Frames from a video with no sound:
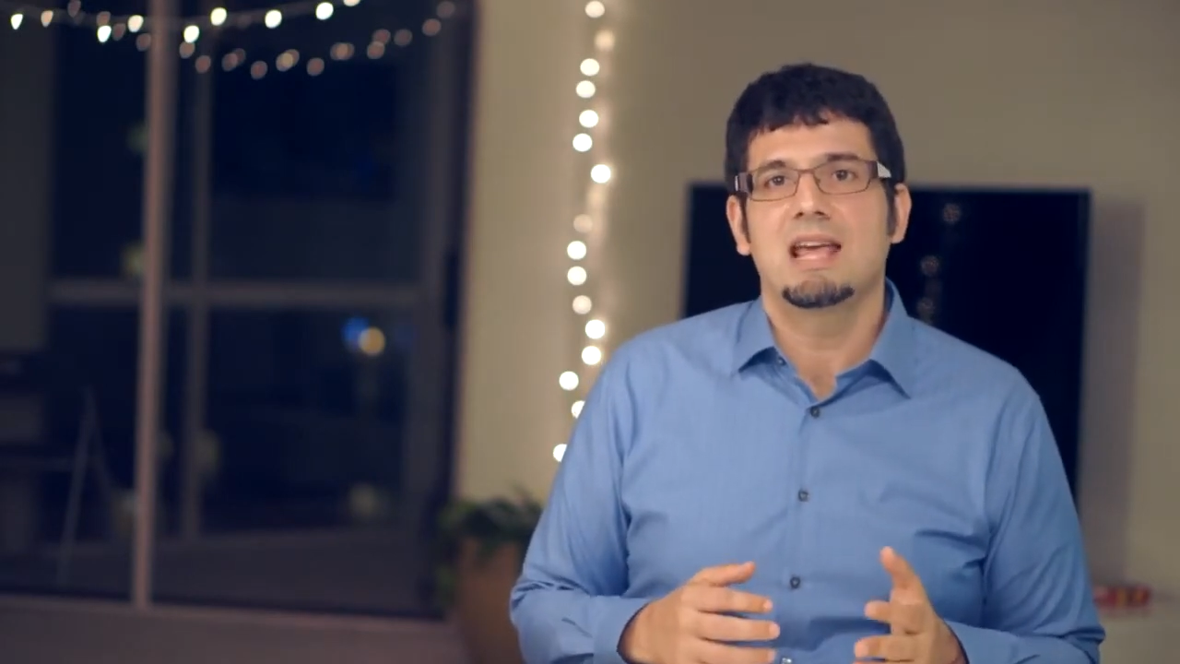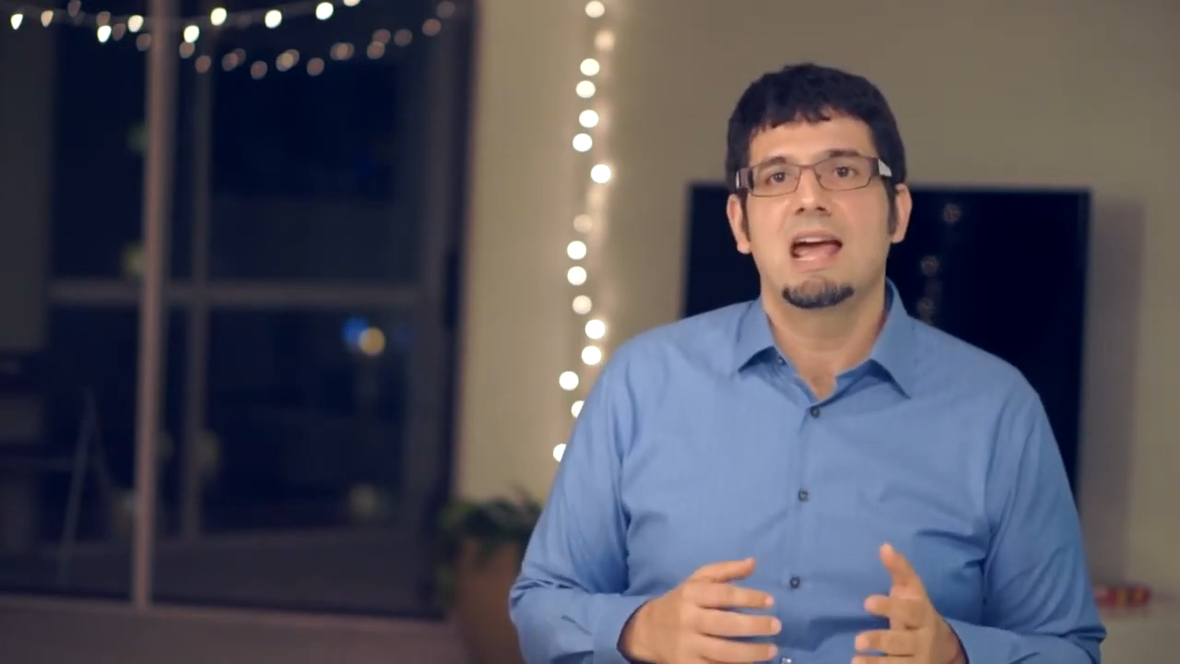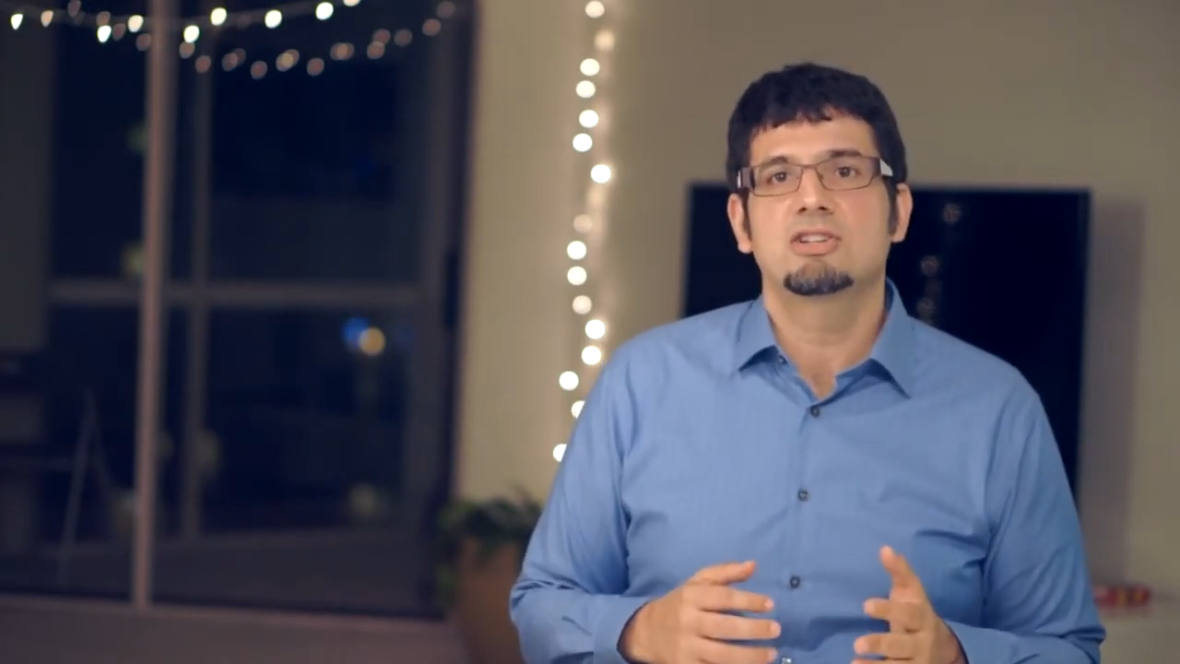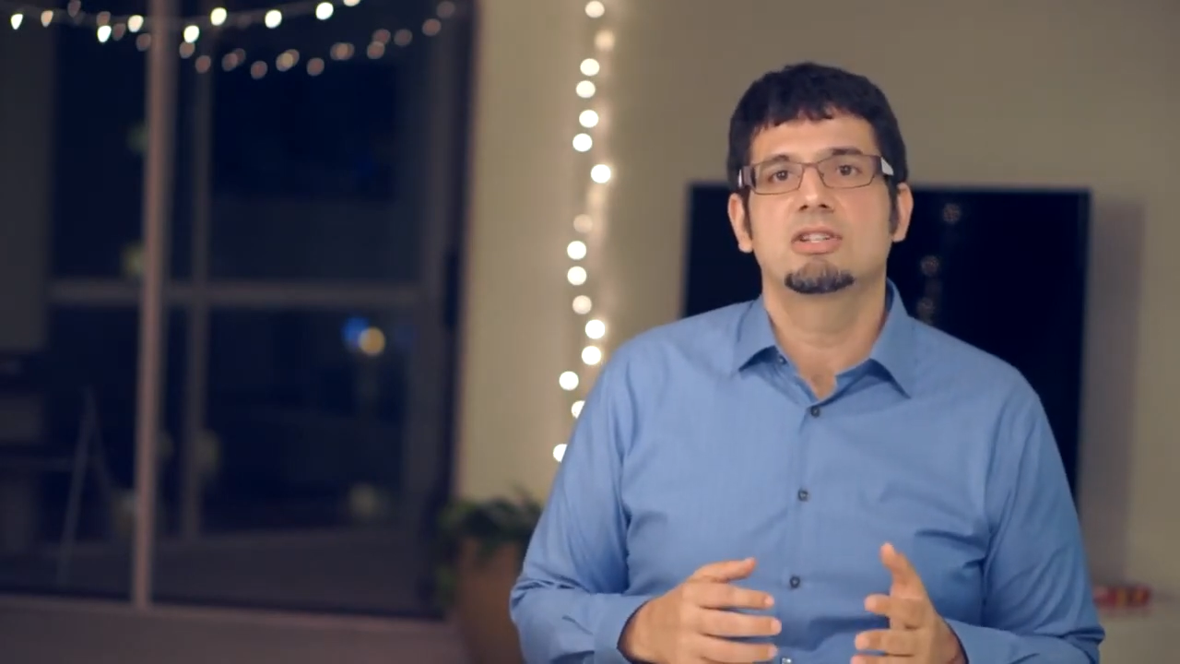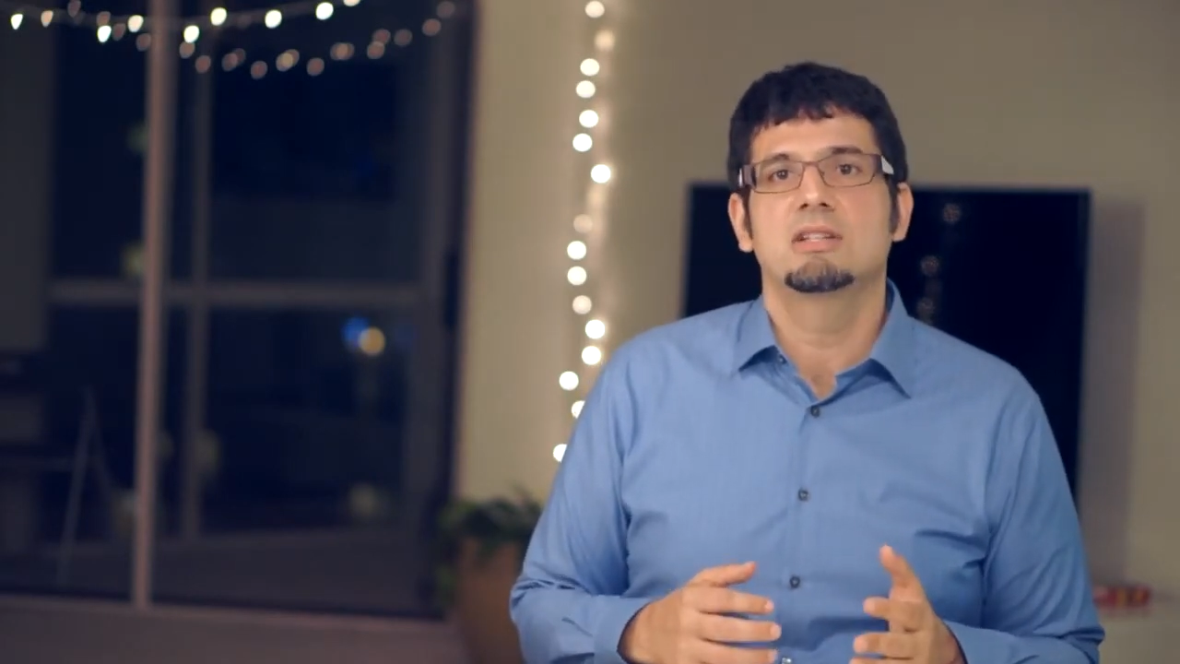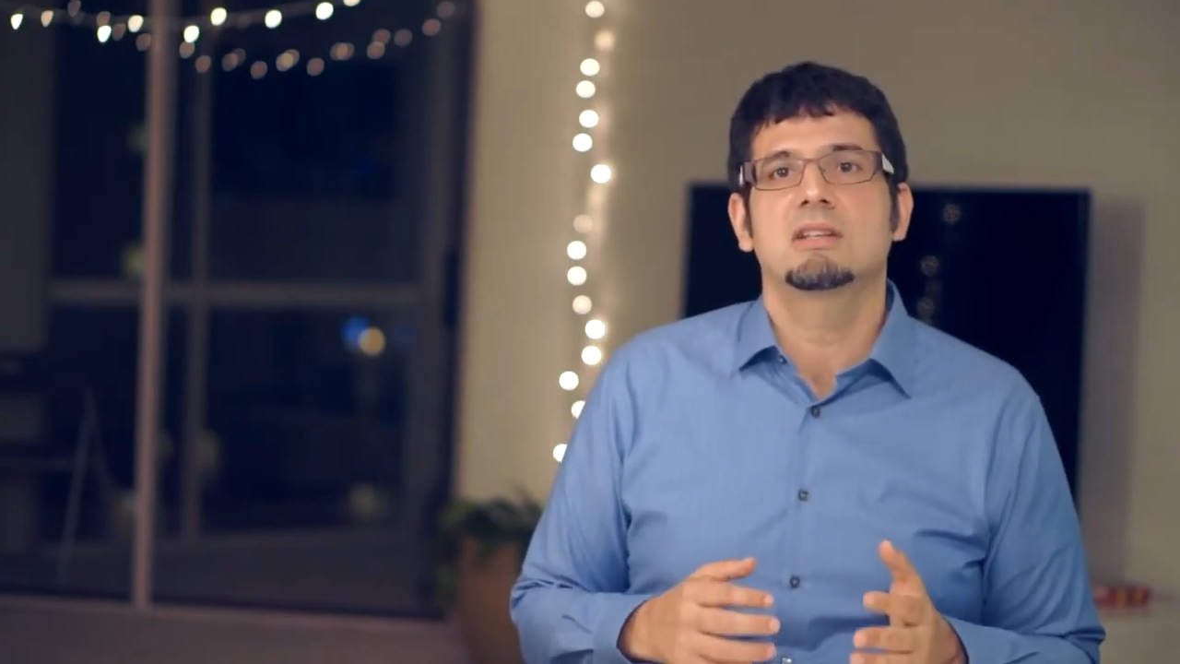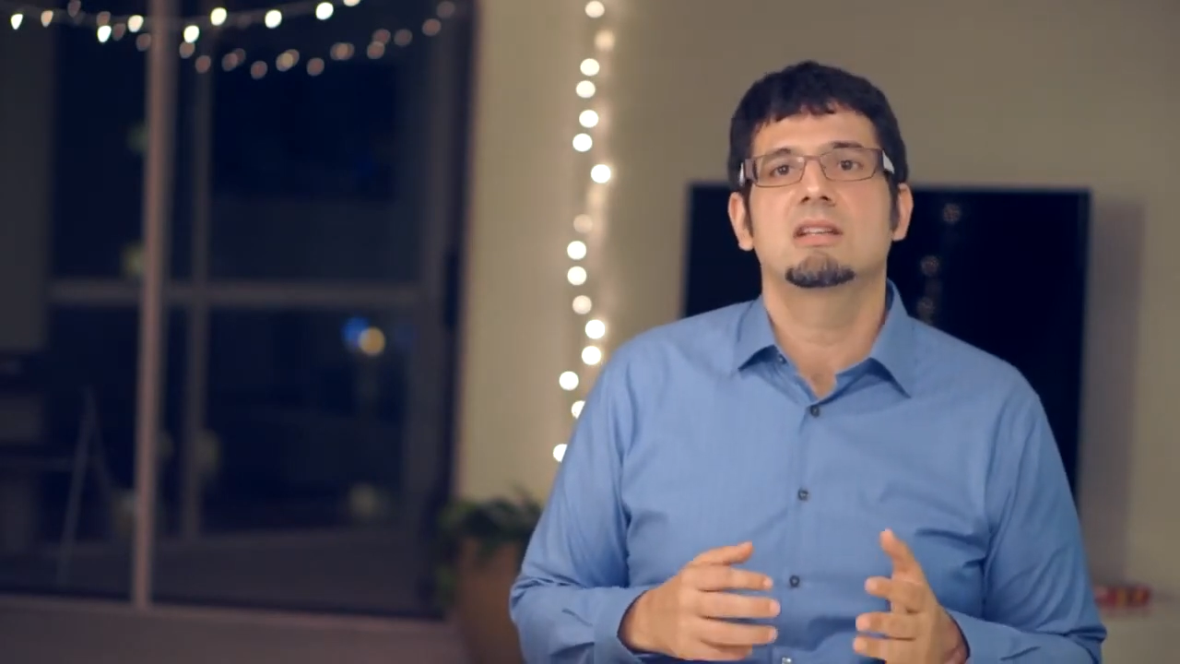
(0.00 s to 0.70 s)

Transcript: actions